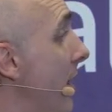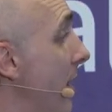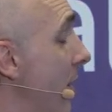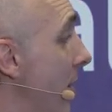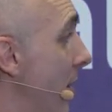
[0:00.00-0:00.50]

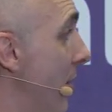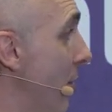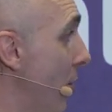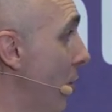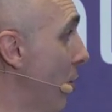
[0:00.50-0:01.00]
and the, these
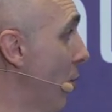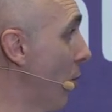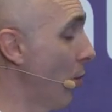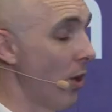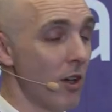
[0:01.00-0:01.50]
are
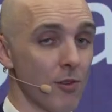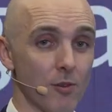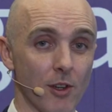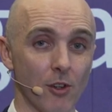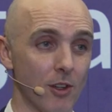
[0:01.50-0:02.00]
often
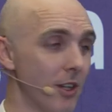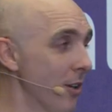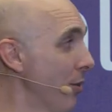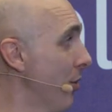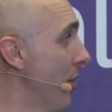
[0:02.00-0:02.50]
very
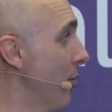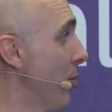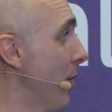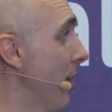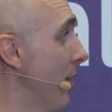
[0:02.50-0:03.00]
unclear for
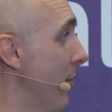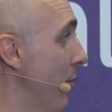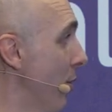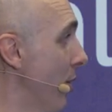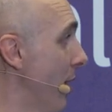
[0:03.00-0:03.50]
software and
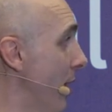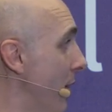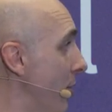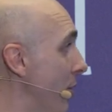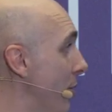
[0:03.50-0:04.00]
for
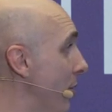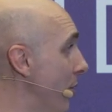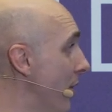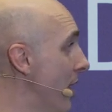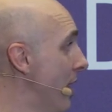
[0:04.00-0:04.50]
online
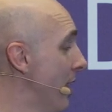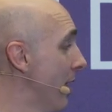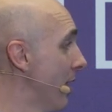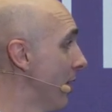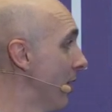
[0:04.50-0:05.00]
services.
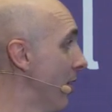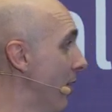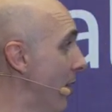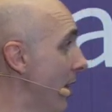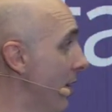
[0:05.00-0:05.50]
And
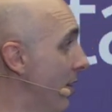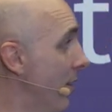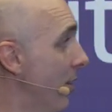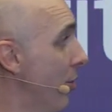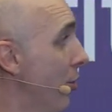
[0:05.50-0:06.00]

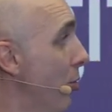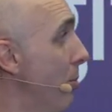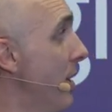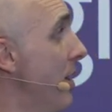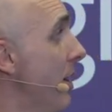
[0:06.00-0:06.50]
then to
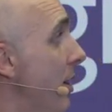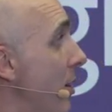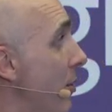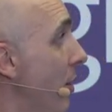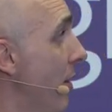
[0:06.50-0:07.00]
be a,
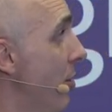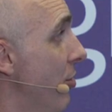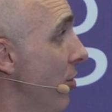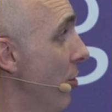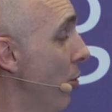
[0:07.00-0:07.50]
a
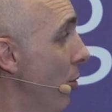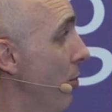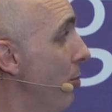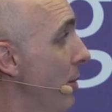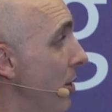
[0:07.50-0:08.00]
foundation who would
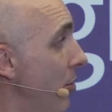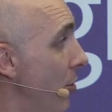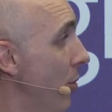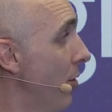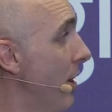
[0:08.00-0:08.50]
be a
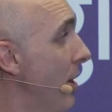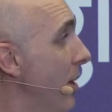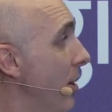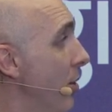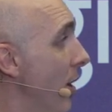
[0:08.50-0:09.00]
steward,
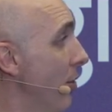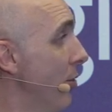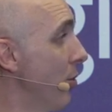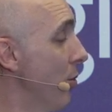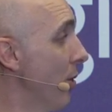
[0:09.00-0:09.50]
you have
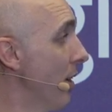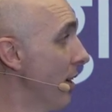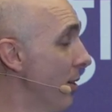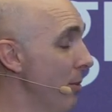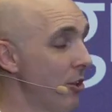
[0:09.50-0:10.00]
to
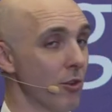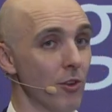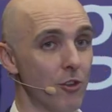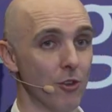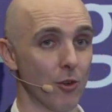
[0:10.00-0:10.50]
uh, make sure
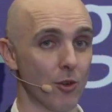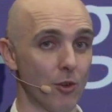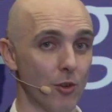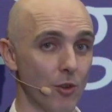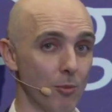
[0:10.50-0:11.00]
that
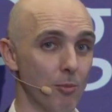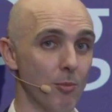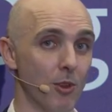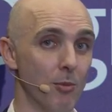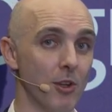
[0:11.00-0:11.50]

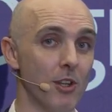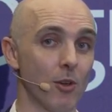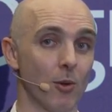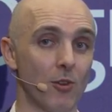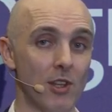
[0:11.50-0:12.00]
the money
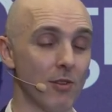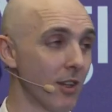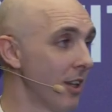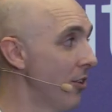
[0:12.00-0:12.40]
you're receiving